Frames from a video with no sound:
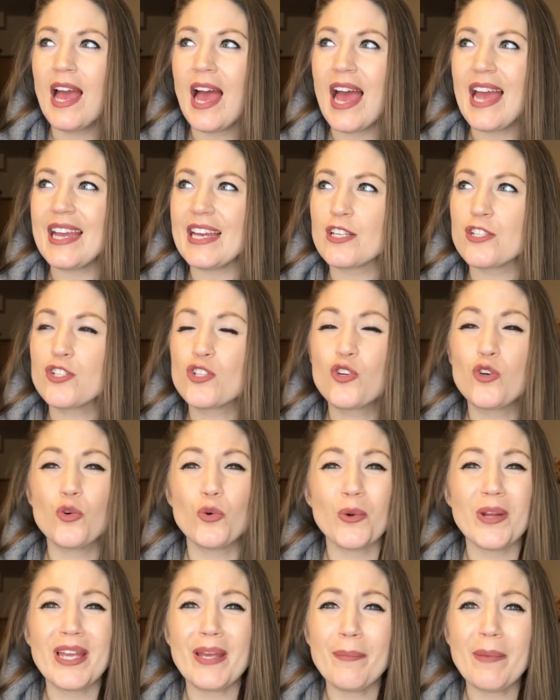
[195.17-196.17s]
I guess
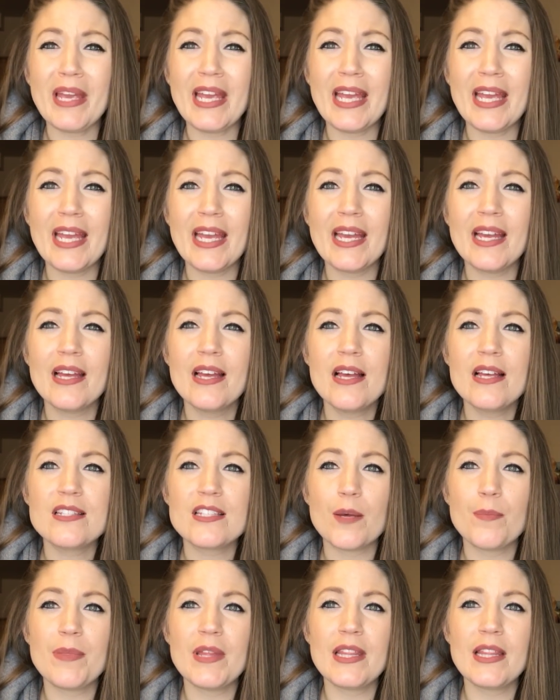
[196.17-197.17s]
creamy,
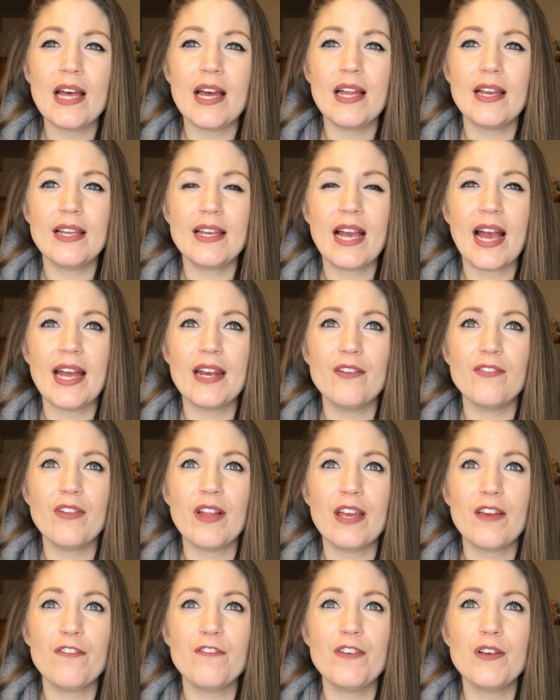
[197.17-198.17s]
something that kind of
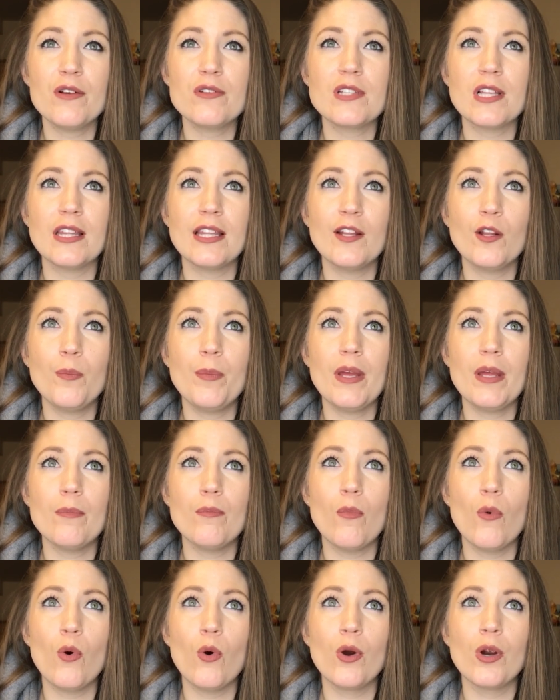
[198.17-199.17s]
like feels a little bit
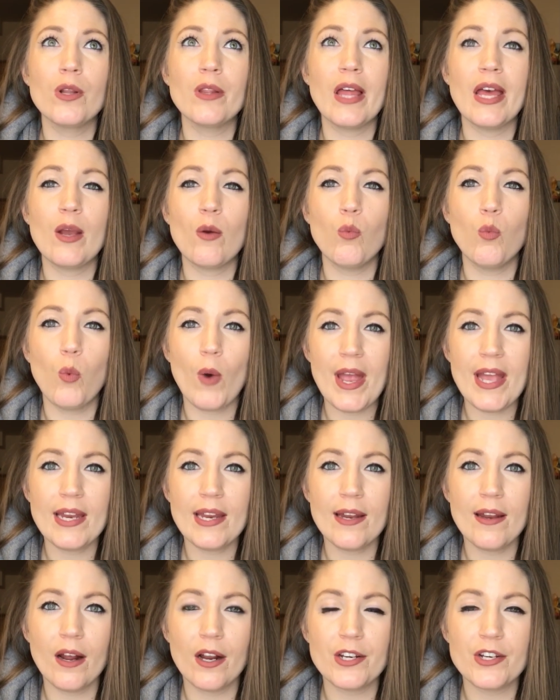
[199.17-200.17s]
more like
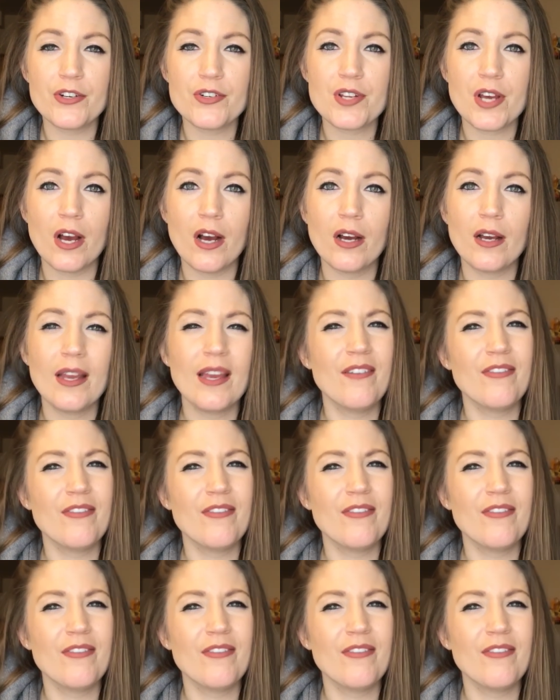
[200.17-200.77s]
weighted on your tongue,